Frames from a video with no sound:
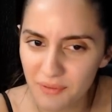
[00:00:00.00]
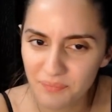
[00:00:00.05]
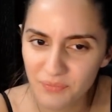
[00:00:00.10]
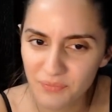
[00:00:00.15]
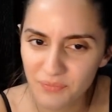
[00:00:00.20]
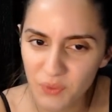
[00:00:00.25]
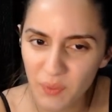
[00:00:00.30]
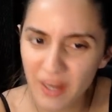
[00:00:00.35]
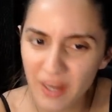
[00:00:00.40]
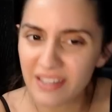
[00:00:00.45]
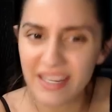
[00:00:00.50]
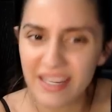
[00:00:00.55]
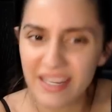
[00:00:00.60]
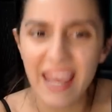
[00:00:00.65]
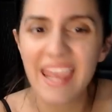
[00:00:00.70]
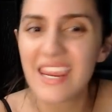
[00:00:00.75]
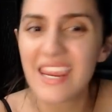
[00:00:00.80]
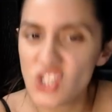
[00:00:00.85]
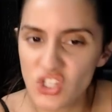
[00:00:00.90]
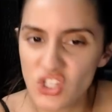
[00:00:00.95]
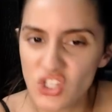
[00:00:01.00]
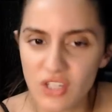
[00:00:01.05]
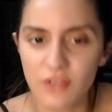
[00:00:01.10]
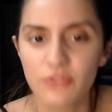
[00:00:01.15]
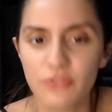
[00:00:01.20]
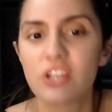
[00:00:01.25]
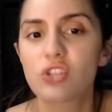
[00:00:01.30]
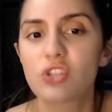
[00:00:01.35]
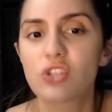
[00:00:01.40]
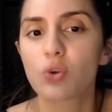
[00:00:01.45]
right? An age
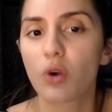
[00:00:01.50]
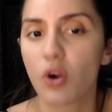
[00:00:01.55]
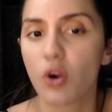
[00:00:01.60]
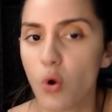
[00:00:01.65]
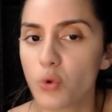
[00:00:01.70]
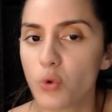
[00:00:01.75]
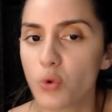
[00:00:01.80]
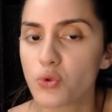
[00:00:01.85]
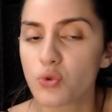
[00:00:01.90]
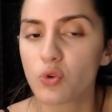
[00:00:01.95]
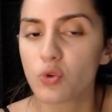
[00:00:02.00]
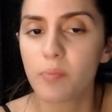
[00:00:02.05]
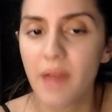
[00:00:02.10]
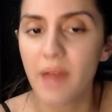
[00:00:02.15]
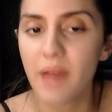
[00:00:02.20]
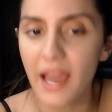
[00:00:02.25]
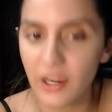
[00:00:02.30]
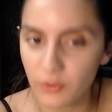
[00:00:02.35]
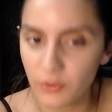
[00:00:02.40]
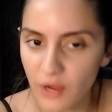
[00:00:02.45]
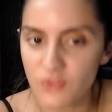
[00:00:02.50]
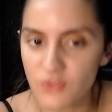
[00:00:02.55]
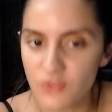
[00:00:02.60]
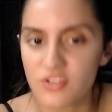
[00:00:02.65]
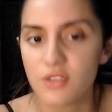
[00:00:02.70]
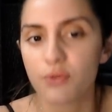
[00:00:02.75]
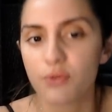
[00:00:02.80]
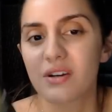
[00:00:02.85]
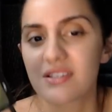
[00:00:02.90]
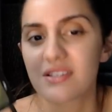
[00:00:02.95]
difference or a cultural background
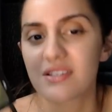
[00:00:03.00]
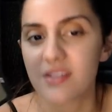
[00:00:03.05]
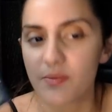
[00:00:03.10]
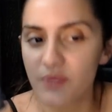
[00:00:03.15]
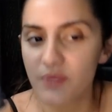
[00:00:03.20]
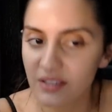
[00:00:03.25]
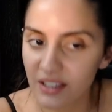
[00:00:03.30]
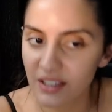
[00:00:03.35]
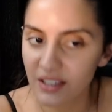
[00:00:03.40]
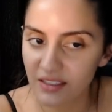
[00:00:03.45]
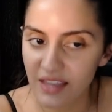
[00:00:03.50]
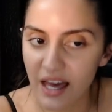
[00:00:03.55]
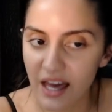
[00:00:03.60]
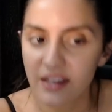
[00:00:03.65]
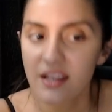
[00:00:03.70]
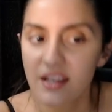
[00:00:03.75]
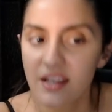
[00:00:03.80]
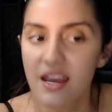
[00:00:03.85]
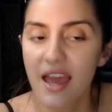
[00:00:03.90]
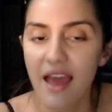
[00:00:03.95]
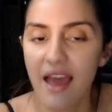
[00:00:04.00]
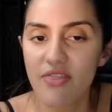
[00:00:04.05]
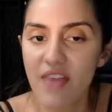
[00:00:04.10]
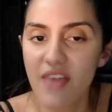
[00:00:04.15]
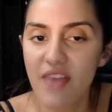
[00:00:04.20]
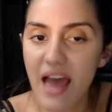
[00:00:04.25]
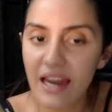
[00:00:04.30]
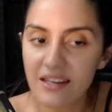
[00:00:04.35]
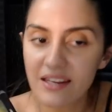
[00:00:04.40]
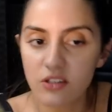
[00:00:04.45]
difference, something like that. And
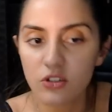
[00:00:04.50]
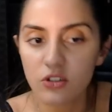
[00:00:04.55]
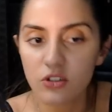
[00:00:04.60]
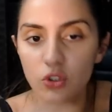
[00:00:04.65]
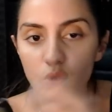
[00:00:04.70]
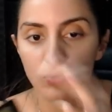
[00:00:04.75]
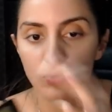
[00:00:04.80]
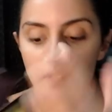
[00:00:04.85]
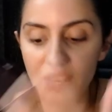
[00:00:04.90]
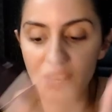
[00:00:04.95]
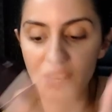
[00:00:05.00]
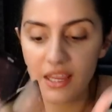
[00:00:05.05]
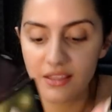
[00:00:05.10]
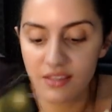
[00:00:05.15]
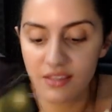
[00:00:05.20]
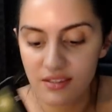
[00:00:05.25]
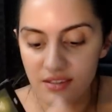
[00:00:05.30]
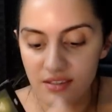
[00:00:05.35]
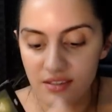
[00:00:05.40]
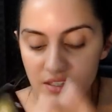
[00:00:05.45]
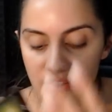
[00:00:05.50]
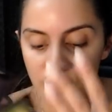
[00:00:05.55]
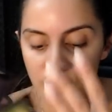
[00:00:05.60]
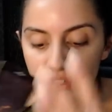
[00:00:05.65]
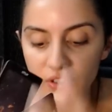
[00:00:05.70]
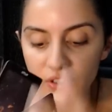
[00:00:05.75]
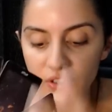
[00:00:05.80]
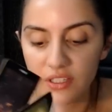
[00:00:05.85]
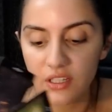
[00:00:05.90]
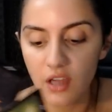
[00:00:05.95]
that is going to create this
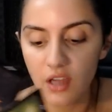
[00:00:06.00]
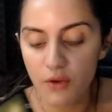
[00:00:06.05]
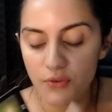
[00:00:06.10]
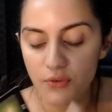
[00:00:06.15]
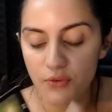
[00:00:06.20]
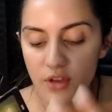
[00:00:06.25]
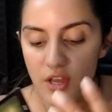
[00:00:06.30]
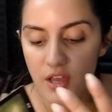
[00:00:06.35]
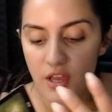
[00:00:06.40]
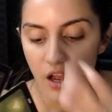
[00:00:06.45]
feeling of